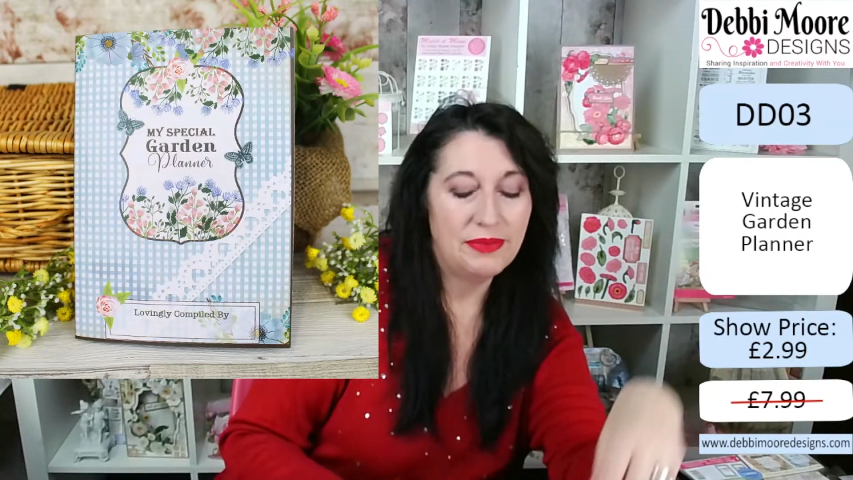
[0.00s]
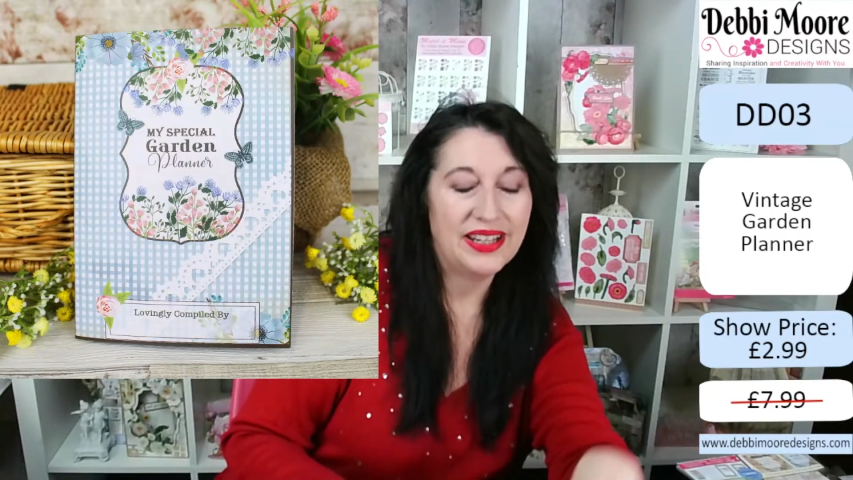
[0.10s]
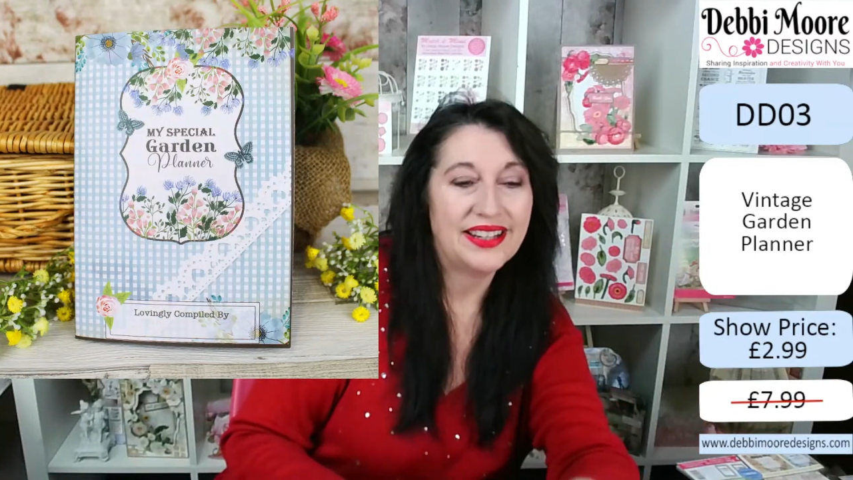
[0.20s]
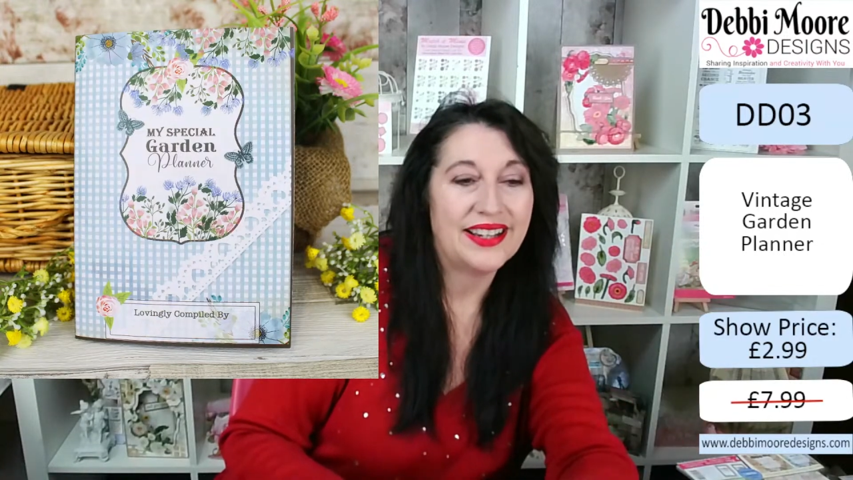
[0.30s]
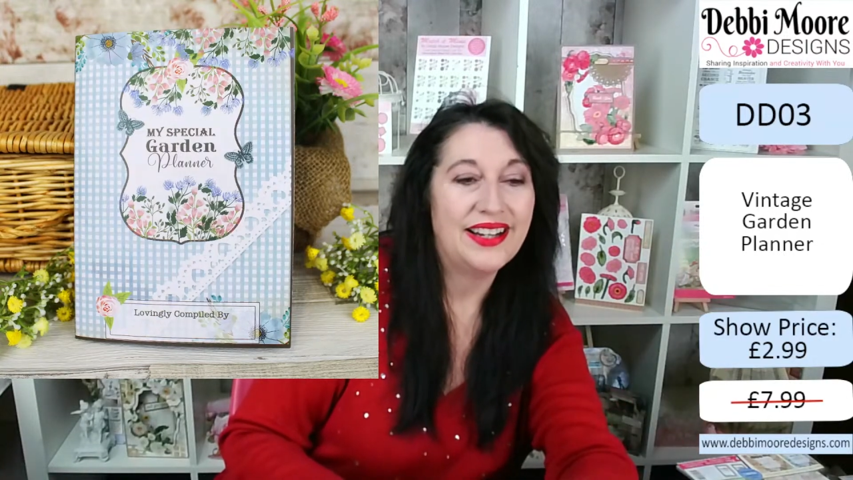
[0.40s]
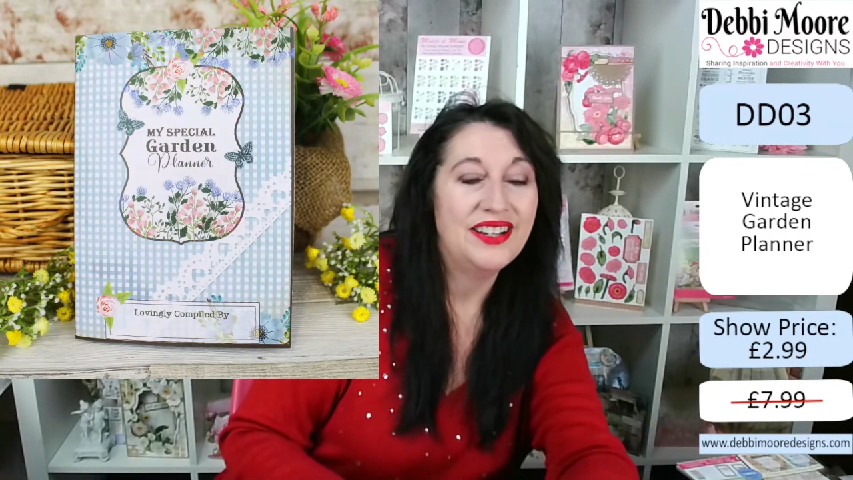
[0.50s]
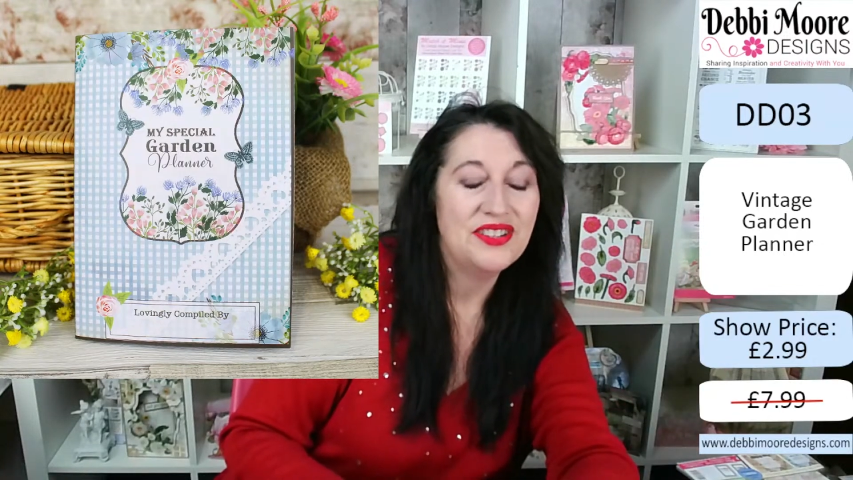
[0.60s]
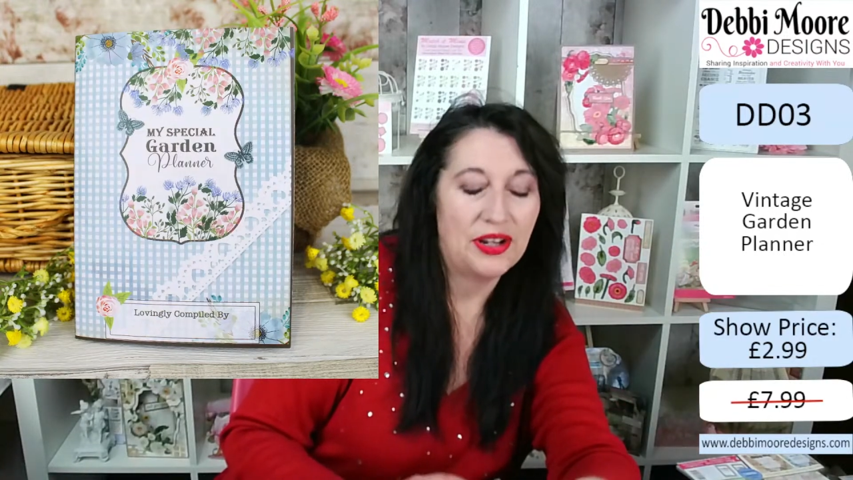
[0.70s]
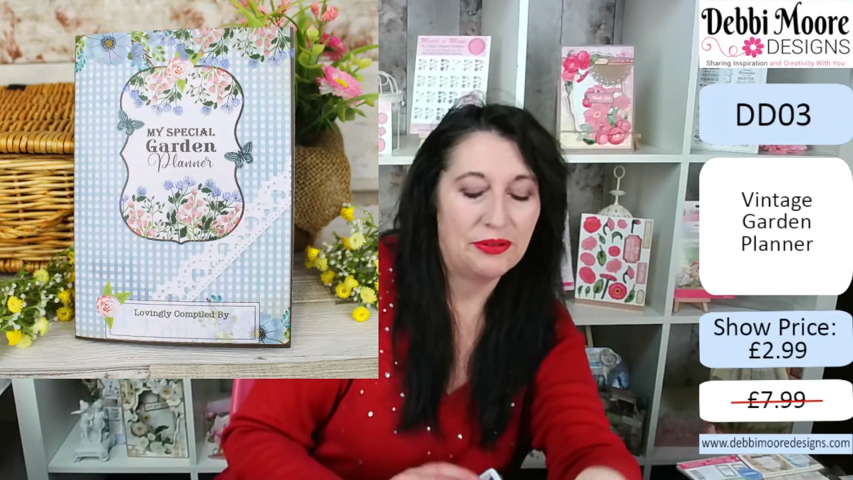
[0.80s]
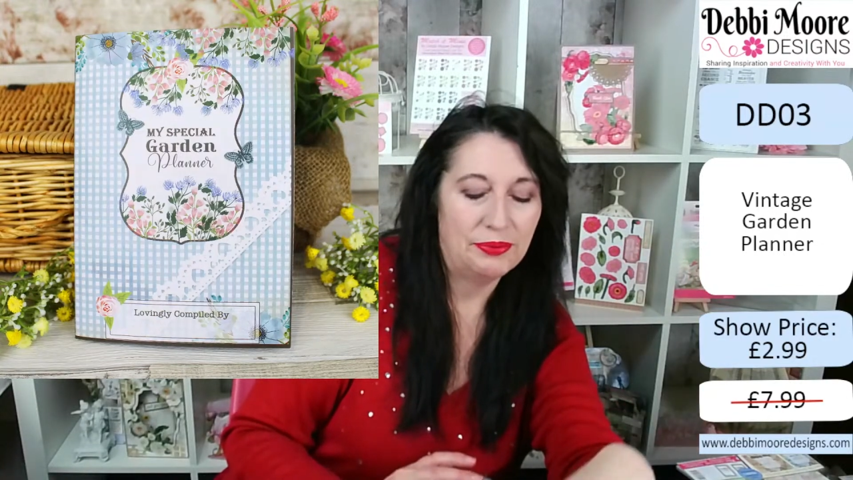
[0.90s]
make a
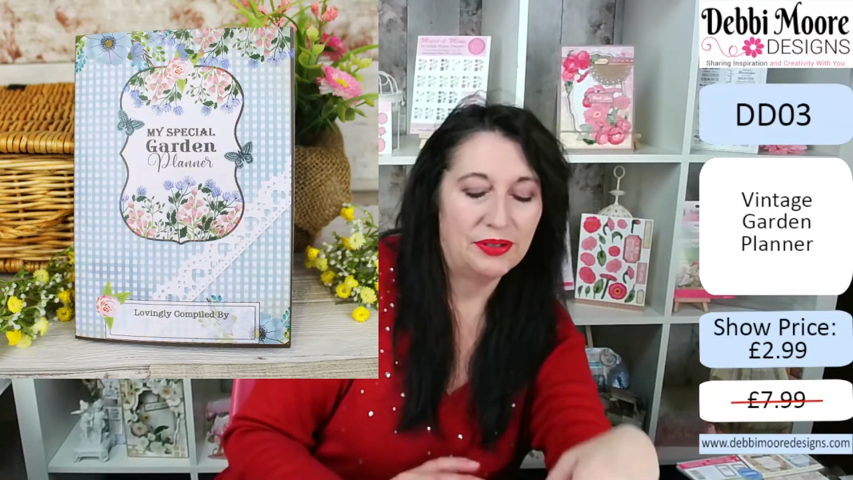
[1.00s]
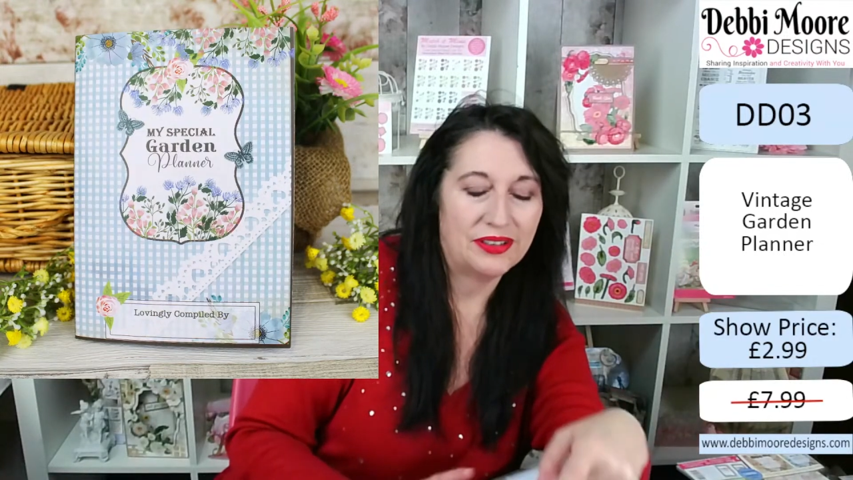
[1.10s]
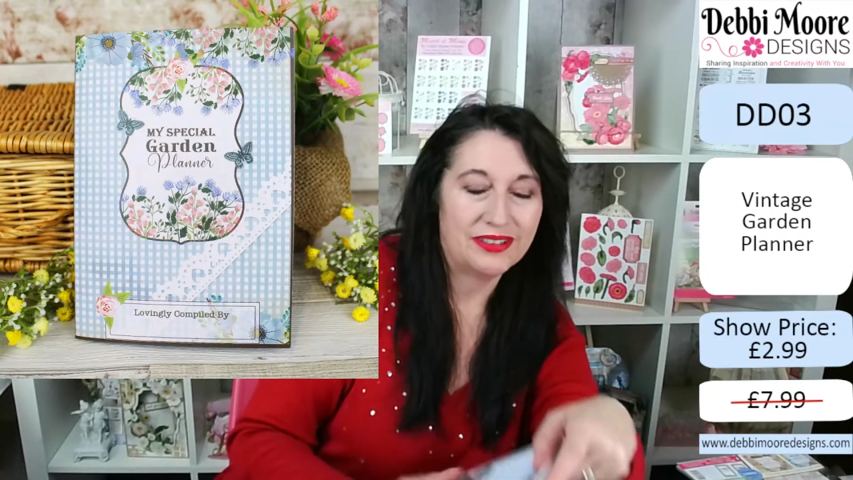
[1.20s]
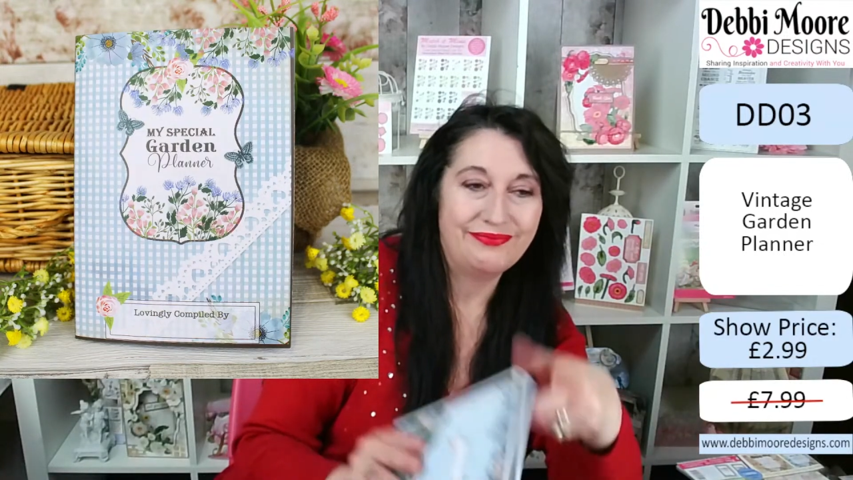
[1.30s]
notebook,